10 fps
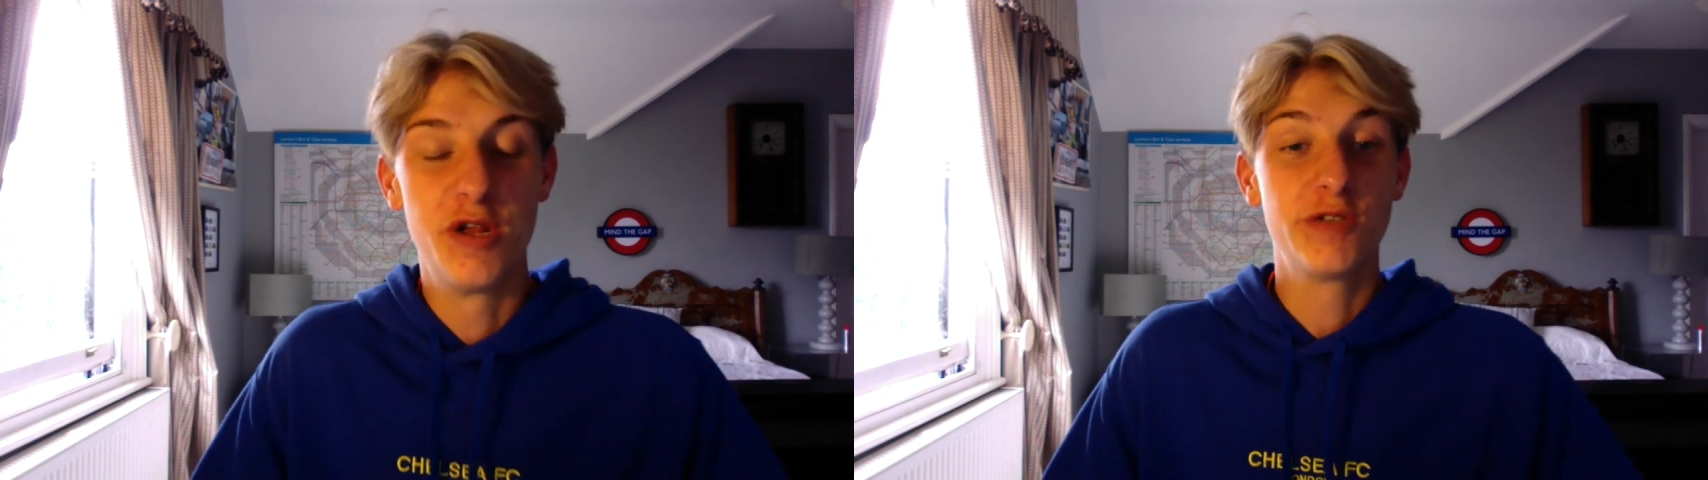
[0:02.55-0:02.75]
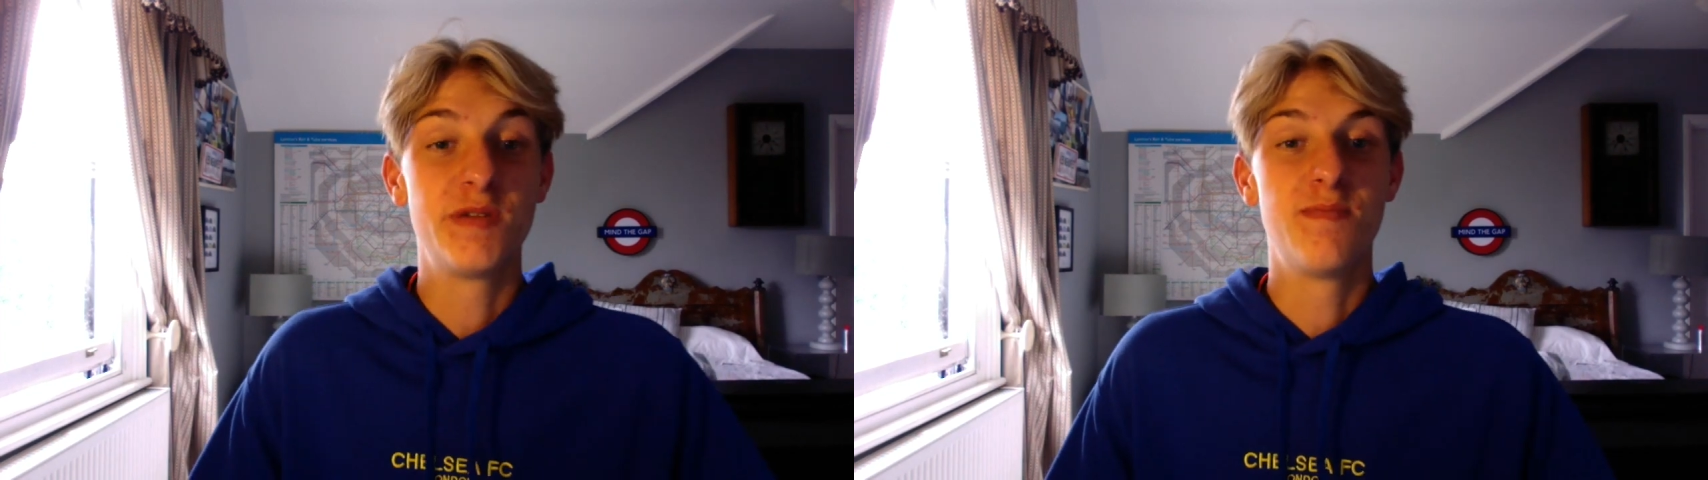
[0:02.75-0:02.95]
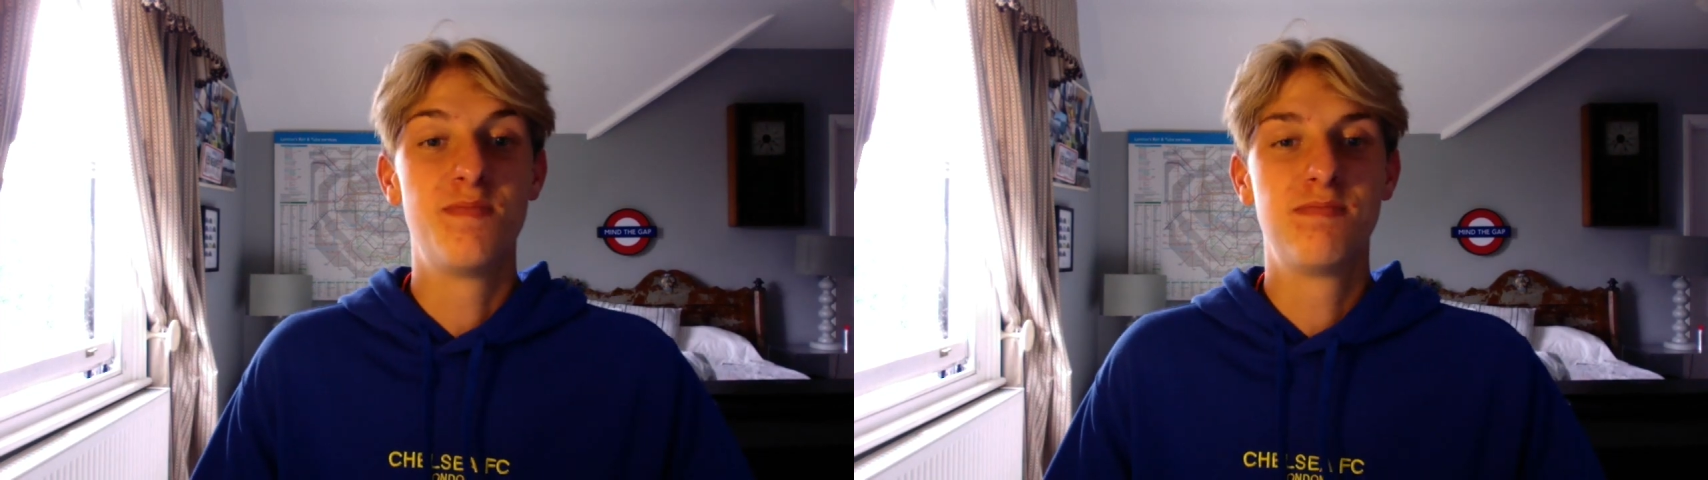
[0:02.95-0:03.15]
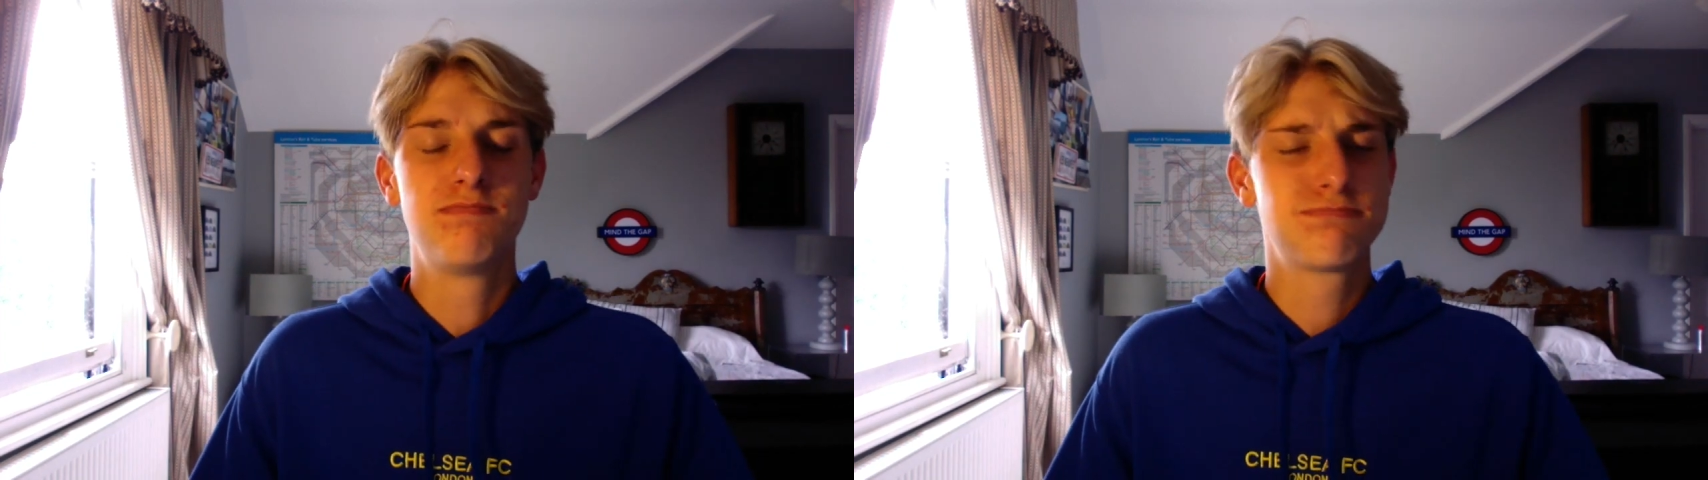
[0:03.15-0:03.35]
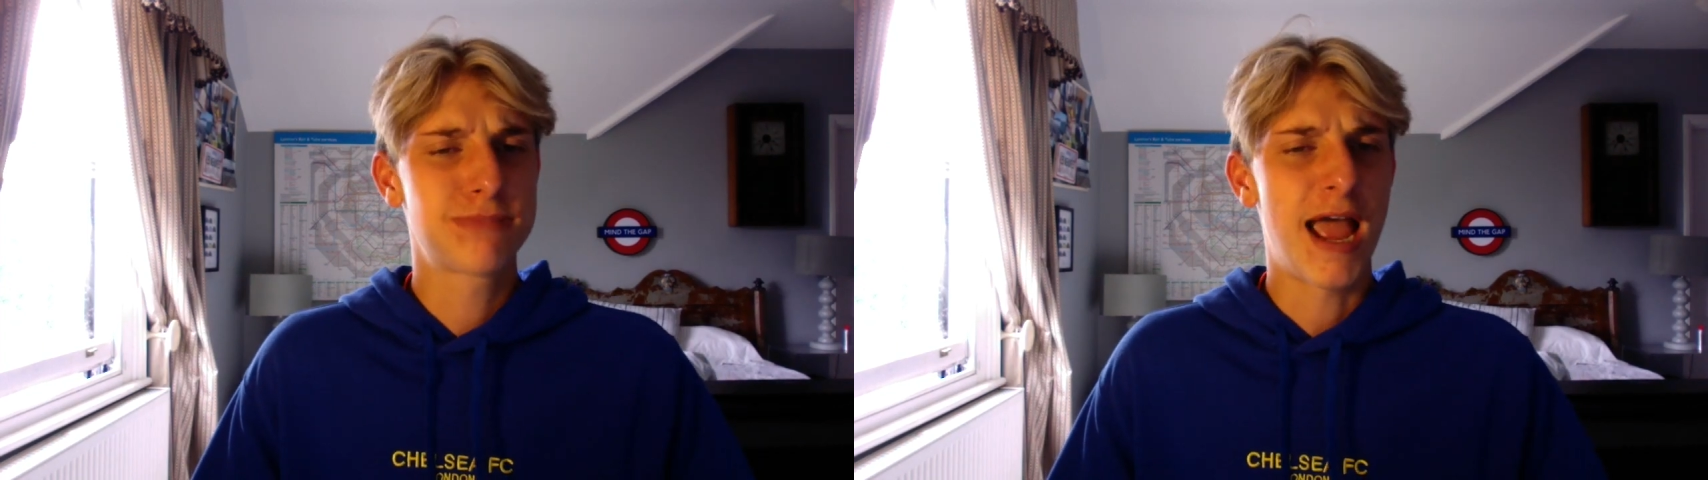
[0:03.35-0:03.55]
It's me,
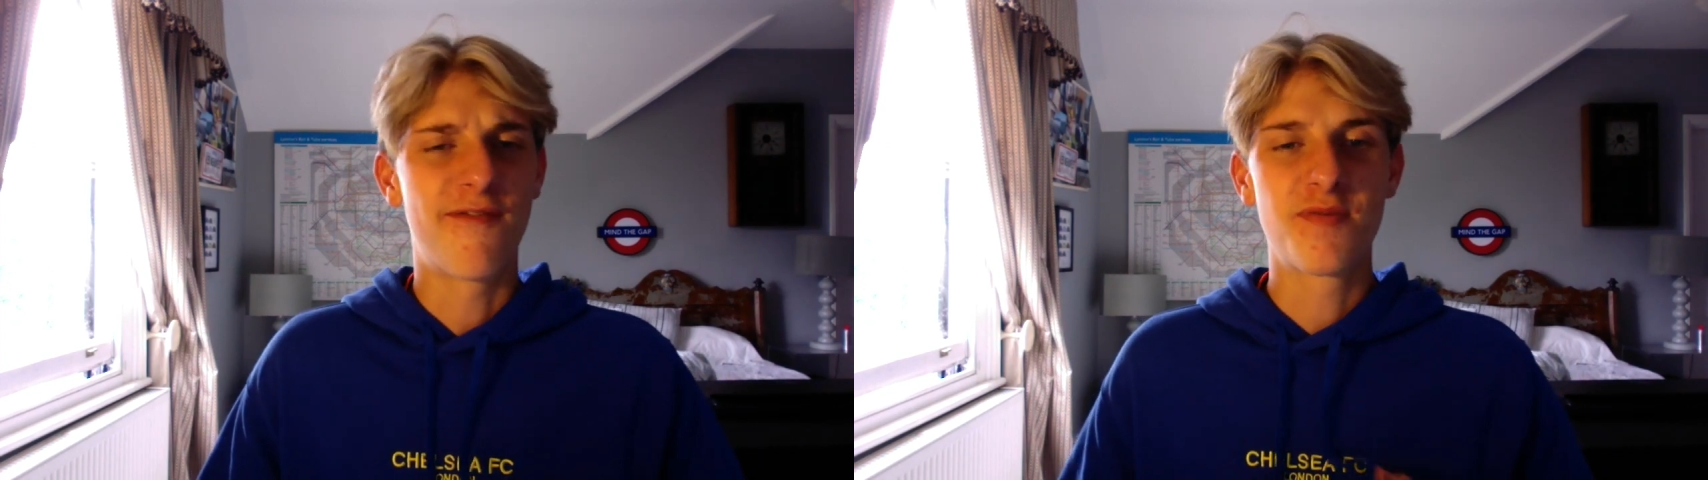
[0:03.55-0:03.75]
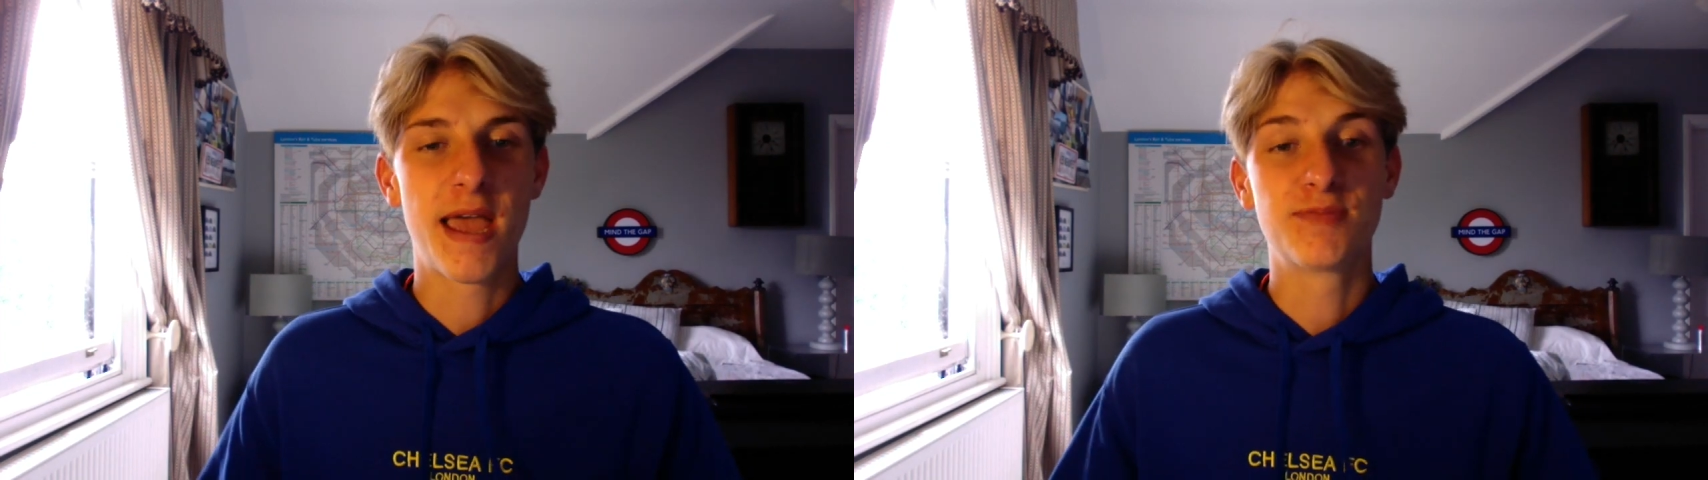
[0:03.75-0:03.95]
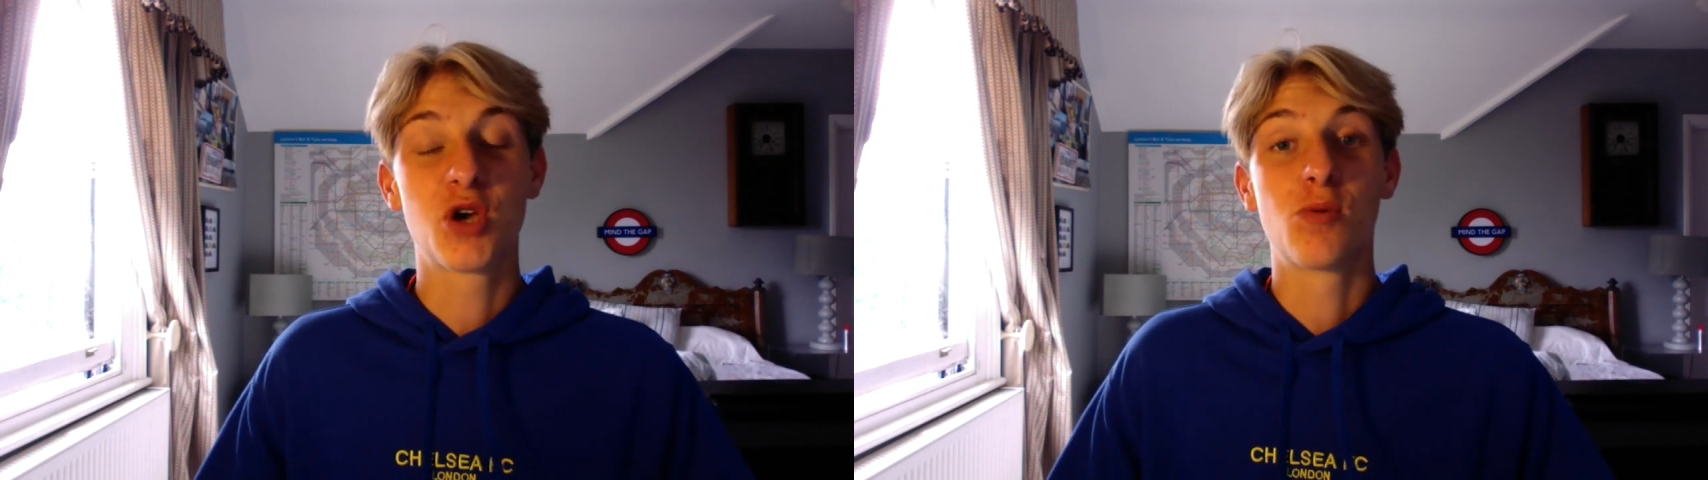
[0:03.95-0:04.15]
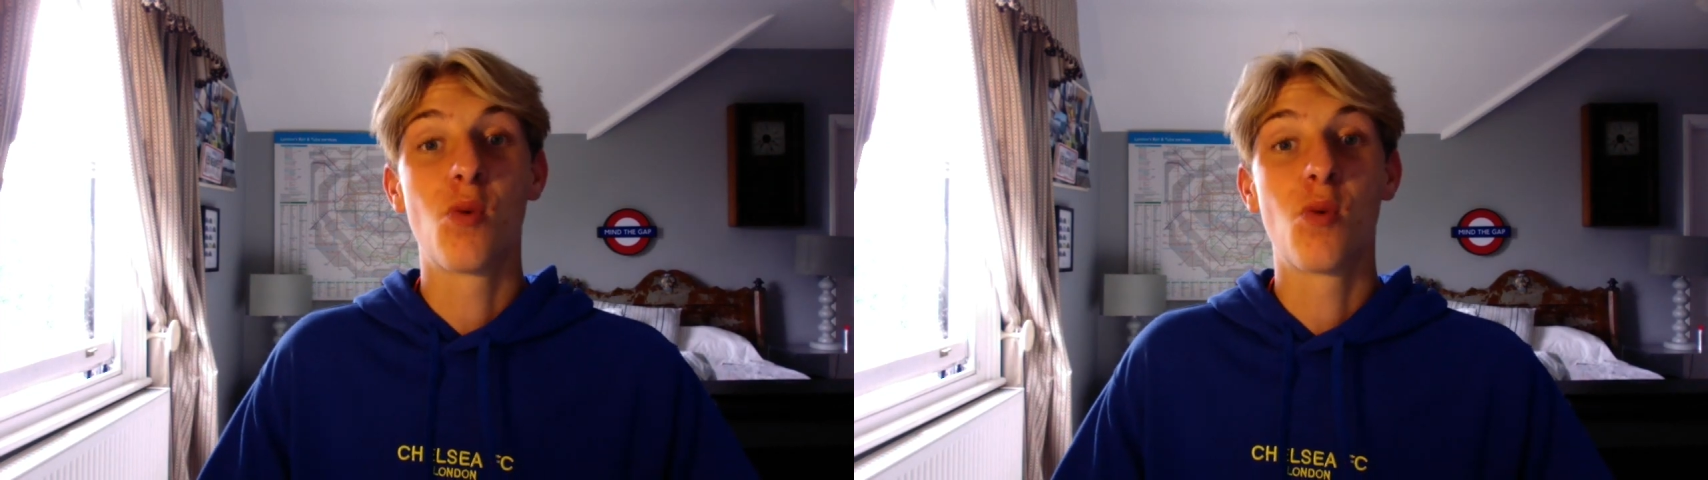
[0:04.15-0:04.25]
Cam from Cam's Corner.